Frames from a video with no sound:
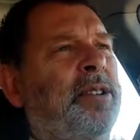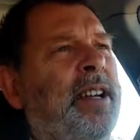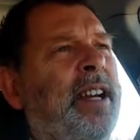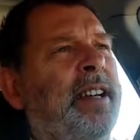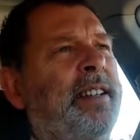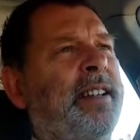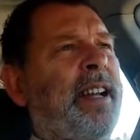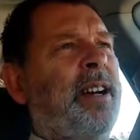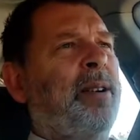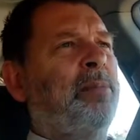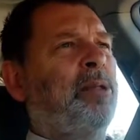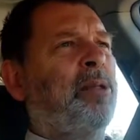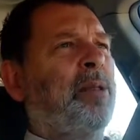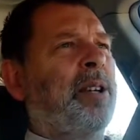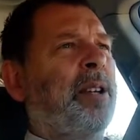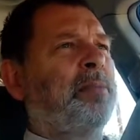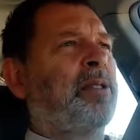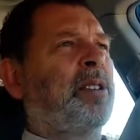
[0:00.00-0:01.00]
yeah, now I'm
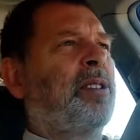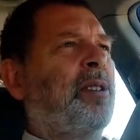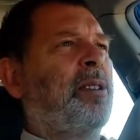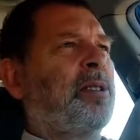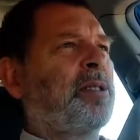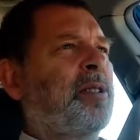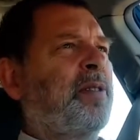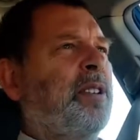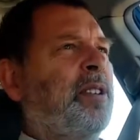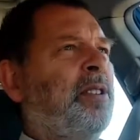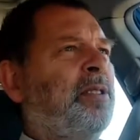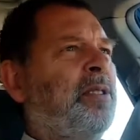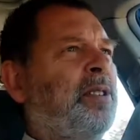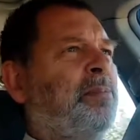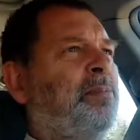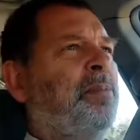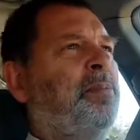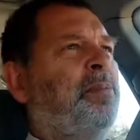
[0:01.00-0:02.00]
going up to Clarksville
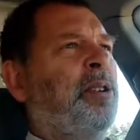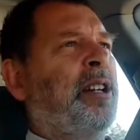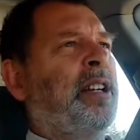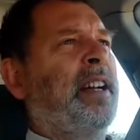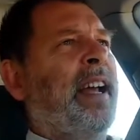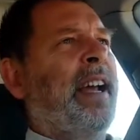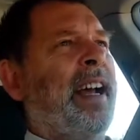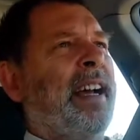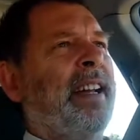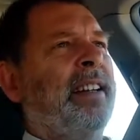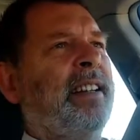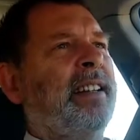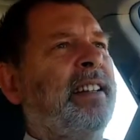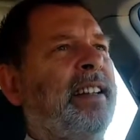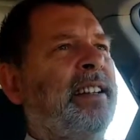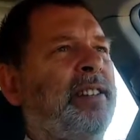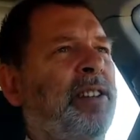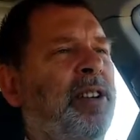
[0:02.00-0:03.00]
to put an ad
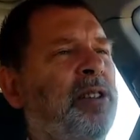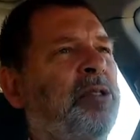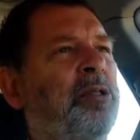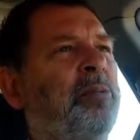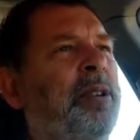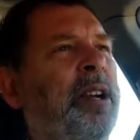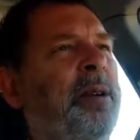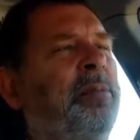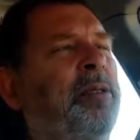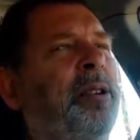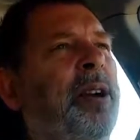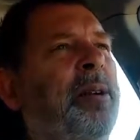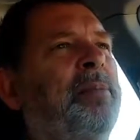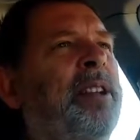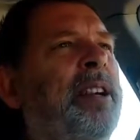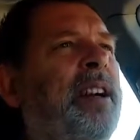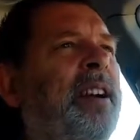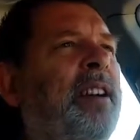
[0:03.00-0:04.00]
in the local paper
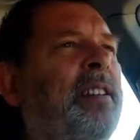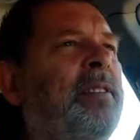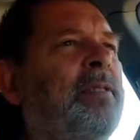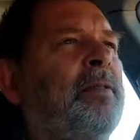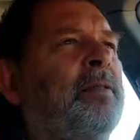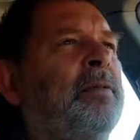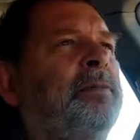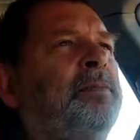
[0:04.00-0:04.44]
up there.